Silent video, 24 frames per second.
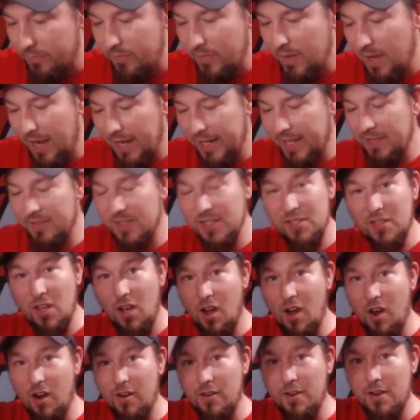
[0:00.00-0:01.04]
I get this
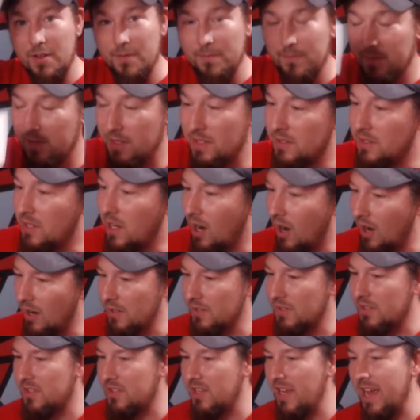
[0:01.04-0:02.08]
card, and this
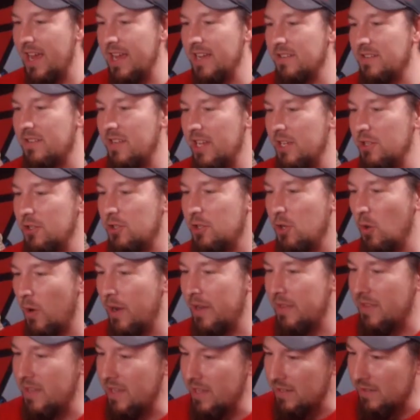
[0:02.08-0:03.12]
card says,
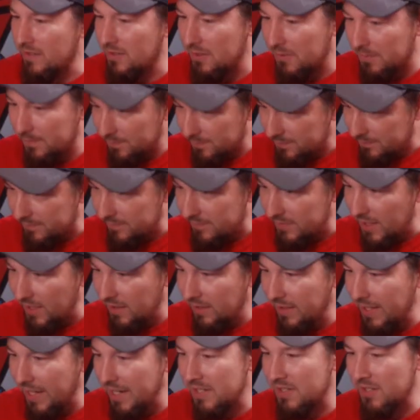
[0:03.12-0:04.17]
enjoy these.
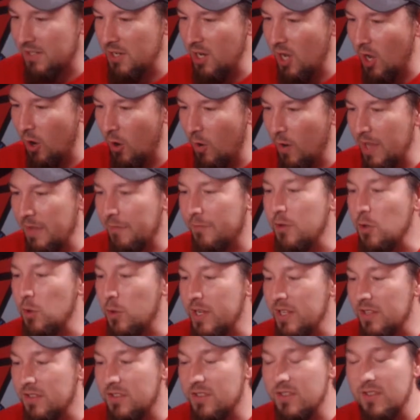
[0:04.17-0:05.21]
Let us know if you
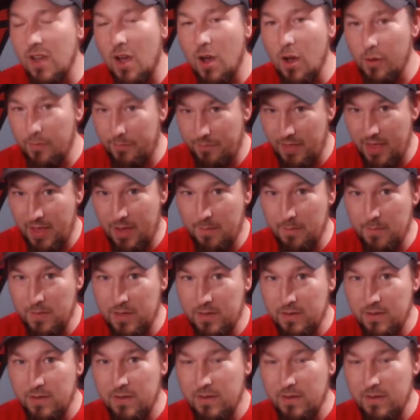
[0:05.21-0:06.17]
can solve them.